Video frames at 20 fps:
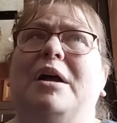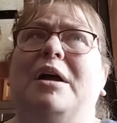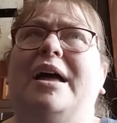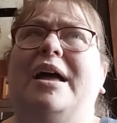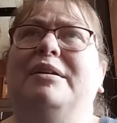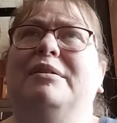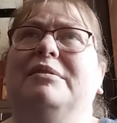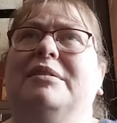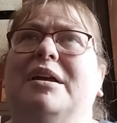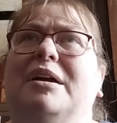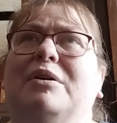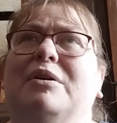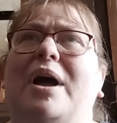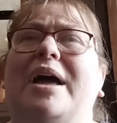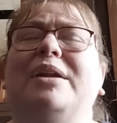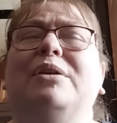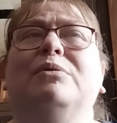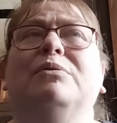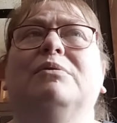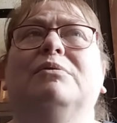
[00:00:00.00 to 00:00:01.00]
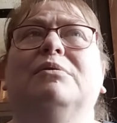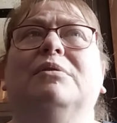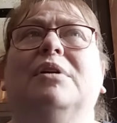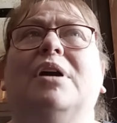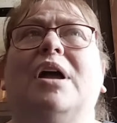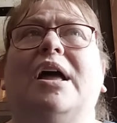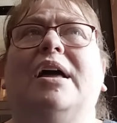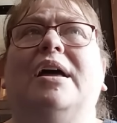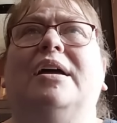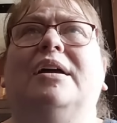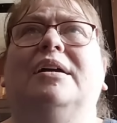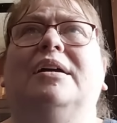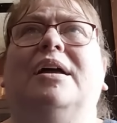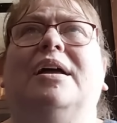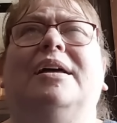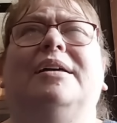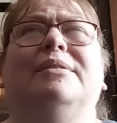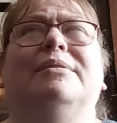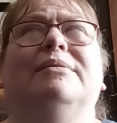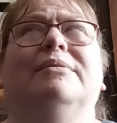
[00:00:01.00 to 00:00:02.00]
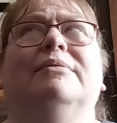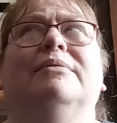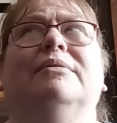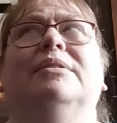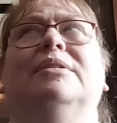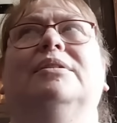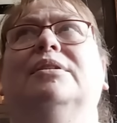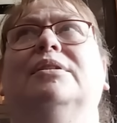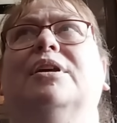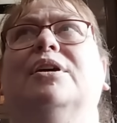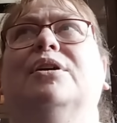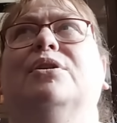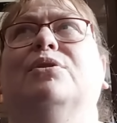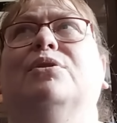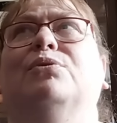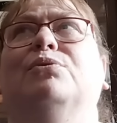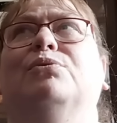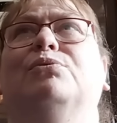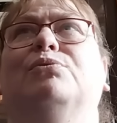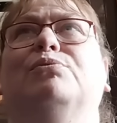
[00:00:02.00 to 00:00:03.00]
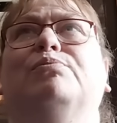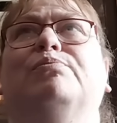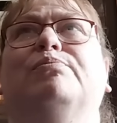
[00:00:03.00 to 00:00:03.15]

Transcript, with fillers: I don't know. I don't, I, I don't know.